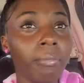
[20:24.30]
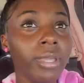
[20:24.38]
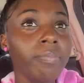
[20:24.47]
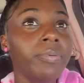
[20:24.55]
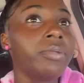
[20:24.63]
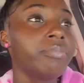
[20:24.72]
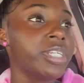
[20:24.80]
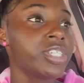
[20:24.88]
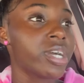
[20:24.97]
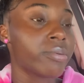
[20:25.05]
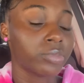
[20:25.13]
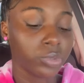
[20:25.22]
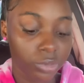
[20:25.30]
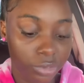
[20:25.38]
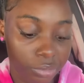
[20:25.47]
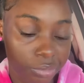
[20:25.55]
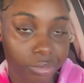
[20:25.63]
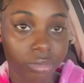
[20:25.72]
People, the meat shop move.
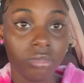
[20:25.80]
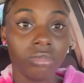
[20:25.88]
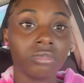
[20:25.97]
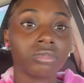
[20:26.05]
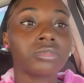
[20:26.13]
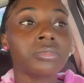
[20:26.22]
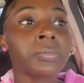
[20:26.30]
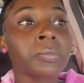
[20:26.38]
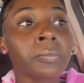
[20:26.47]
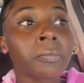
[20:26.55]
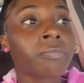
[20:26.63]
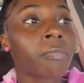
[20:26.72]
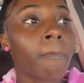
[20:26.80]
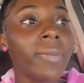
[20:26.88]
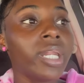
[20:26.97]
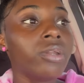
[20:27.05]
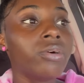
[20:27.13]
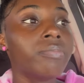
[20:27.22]
I
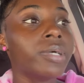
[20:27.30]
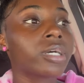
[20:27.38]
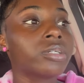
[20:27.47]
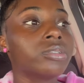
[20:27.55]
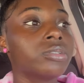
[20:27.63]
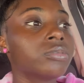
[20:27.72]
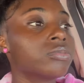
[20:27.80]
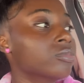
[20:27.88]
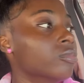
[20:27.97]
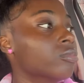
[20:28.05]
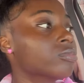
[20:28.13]
don't know what I'm going to do.